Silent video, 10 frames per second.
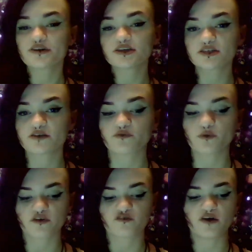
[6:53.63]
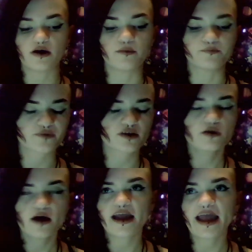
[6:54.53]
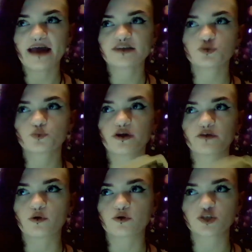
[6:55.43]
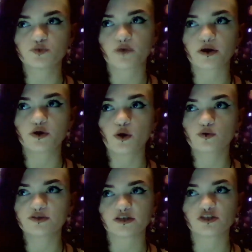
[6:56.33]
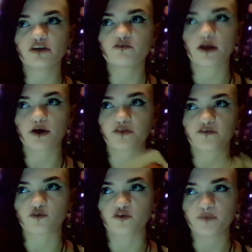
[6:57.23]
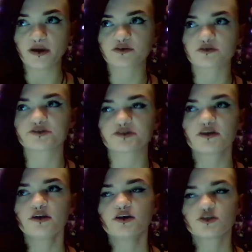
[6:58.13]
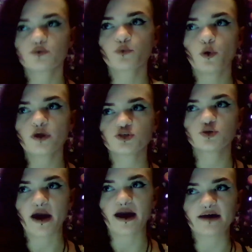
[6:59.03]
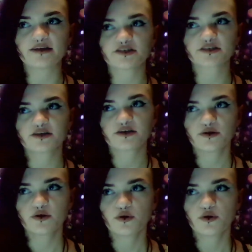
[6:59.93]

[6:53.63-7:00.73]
where does the Four of, I asked where the whole spread goes in general. I got the Four of Pentacles, so I'm going to ask,